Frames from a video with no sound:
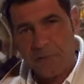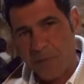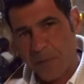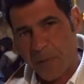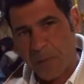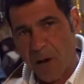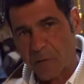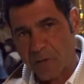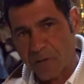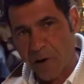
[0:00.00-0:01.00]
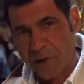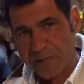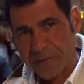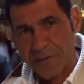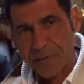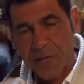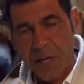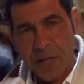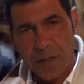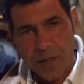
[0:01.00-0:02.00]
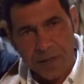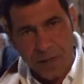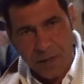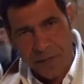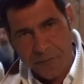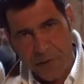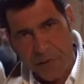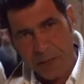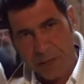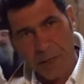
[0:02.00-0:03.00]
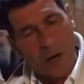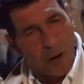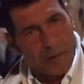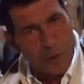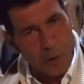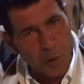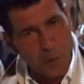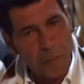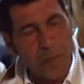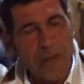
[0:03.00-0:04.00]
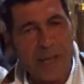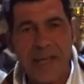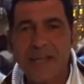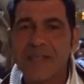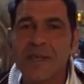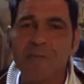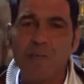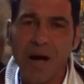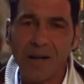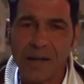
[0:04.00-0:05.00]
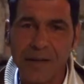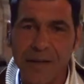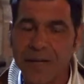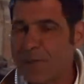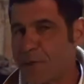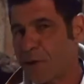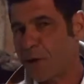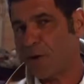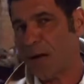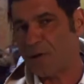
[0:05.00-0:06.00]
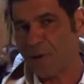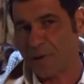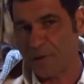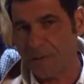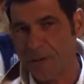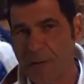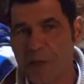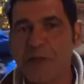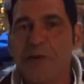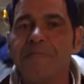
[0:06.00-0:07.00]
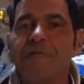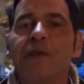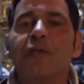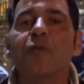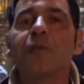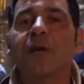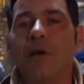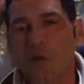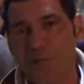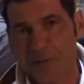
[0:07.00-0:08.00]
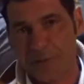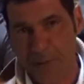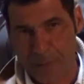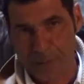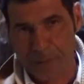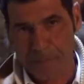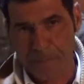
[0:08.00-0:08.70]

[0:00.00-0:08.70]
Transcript: from the Mount of Olives. The significance of the tomb is symbolic, it's theological, the victory over death.